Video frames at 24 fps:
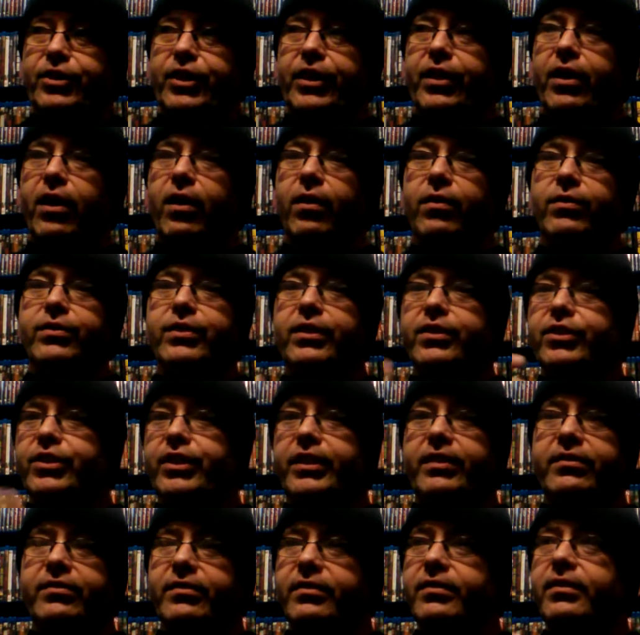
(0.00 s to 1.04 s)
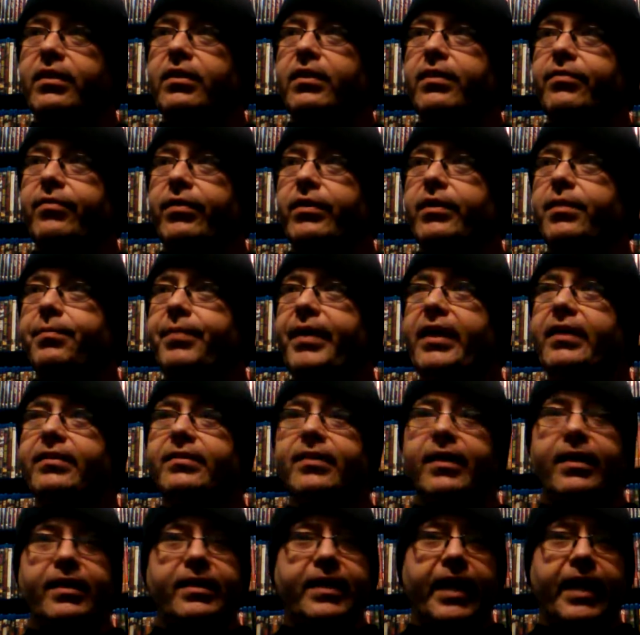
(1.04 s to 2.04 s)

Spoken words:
she goes and she's delivering the pizza,